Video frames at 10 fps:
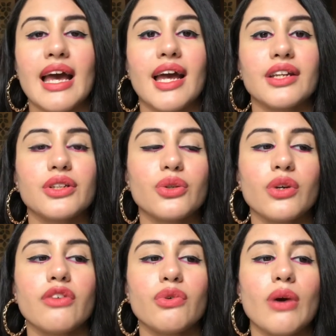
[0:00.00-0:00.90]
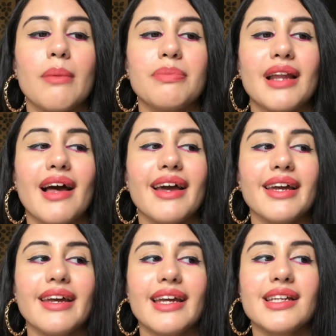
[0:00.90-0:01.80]
And you know, if you
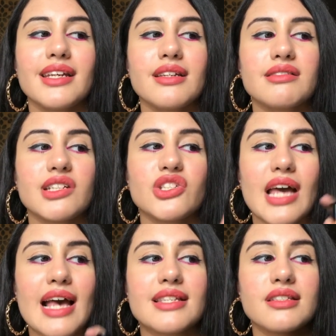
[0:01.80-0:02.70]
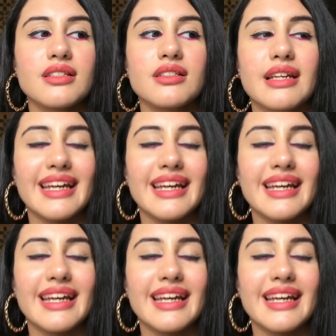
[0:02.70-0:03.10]
apply any such acid,